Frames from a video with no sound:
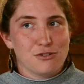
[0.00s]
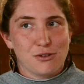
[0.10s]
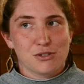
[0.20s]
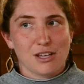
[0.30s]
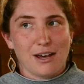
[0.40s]
in
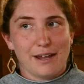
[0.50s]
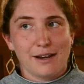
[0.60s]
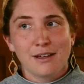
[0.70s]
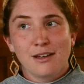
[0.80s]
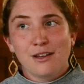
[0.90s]
Tucson,
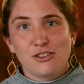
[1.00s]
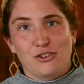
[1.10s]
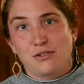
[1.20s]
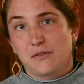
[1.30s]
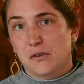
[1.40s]
there's
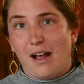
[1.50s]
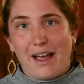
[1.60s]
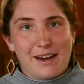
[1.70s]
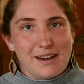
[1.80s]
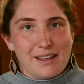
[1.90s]
a
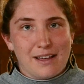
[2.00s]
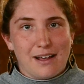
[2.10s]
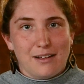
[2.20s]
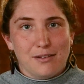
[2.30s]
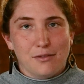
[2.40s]
variety
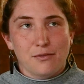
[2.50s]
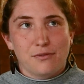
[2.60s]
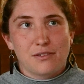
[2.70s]
of